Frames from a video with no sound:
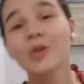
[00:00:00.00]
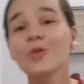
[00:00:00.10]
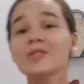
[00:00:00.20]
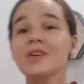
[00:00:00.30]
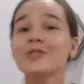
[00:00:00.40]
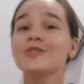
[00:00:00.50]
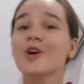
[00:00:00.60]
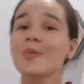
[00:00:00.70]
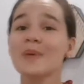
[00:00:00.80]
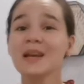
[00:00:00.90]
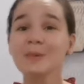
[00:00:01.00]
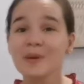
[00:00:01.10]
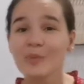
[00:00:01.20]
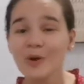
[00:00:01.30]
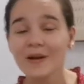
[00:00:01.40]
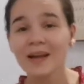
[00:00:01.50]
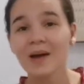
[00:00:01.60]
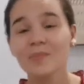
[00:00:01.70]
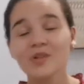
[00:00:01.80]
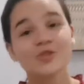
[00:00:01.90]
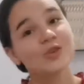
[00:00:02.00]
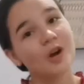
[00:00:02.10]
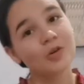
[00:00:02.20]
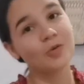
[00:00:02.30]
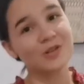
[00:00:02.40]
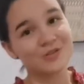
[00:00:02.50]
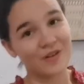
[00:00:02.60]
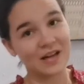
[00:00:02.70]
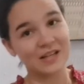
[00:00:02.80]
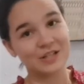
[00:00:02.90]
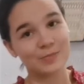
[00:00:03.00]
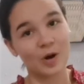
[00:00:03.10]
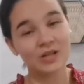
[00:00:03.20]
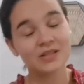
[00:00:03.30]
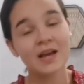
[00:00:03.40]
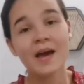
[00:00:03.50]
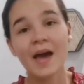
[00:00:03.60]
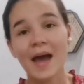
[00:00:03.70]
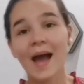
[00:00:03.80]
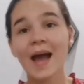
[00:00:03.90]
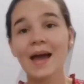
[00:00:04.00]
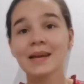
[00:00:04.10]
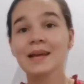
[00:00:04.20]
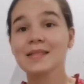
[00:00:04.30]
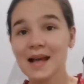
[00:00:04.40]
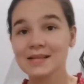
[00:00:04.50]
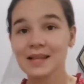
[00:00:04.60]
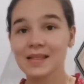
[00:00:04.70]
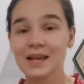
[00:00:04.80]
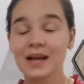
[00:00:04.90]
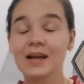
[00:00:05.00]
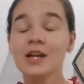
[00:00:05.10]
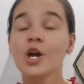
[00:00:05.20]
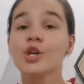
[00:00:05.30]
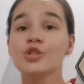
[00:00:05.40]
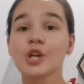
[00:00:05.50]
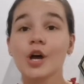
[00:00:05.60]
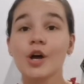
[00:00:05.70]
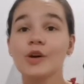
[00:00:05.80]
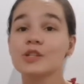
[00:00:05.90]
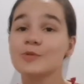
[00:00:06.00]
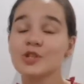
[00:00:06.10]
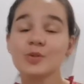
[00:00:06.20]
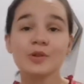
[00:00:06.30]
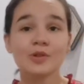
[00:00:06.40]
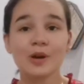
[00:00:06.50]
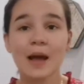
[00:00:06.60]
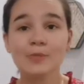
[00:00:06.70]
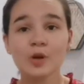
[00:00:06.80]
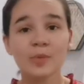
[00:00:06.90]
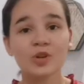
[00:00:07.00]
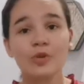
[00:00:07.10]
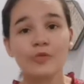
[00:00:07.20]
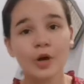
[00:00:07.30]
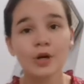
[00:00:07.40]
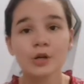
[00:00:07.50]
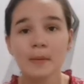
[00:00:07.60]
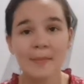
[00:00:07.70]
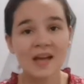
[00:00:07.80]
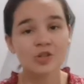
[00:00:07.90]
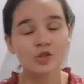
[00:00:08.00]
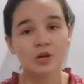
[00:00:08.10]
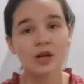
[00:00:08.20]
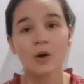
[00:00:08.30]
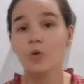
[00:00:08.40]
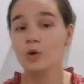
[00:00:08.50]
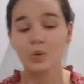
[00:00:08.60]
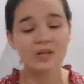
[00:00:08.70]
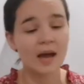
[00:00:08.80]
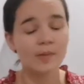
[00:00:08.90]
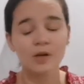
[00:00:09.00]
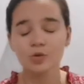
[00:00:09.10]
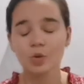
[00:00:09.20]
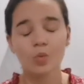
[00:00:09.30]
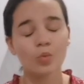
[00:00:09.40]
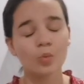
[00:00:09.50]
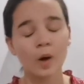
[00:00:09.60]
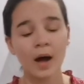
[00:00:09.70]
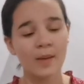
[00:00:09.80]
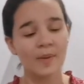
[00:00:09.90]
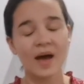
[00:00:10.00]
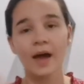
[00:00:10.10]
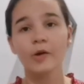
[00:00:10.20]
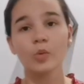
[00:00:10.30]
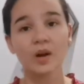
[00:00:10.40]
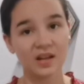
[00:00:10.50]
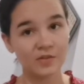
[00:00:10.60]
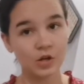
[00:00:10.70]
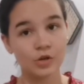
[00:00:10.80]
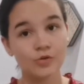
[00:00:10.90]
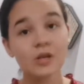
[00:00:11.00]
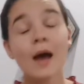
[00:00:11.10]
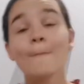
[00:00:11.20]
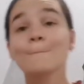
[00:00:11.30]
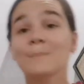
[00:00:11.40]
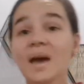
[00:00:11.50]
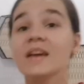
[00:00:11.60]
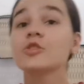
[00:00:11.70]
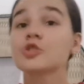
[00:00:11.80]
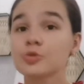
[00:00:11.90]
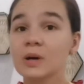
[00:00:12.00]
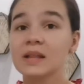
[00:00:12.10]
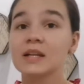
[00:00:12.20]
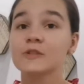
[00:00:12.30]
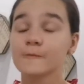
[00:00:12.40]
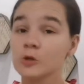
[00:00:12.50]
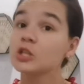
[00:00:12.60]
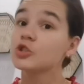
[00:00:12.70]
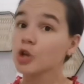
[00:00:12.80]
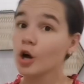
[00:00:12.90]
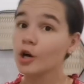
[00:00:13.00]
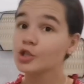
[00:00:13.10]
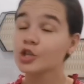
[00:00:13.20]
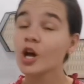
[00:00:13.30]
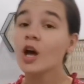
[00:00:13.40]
because there are so many people on campus, you don't always find a spot, and that's the thing. So especially with your laptop and your phone, make sure, or your tablet or iPad or whatever you use, make sure that it's fully charged